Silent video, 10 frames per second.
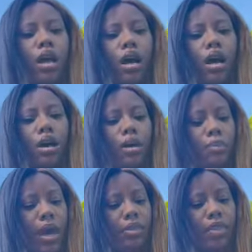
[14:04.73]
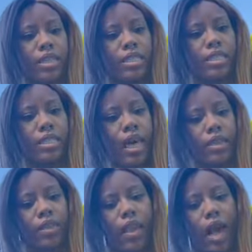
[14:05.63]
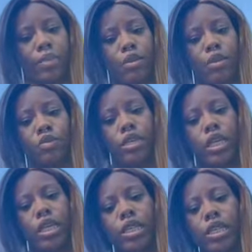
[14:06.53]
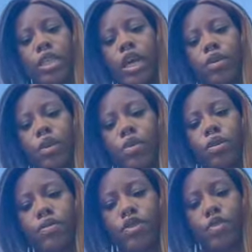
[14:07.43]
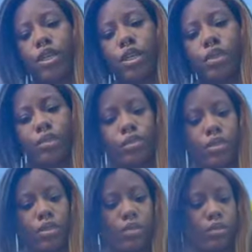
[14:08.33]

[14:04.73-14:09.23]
And this deck that I'm using is the Tarot of Dreams.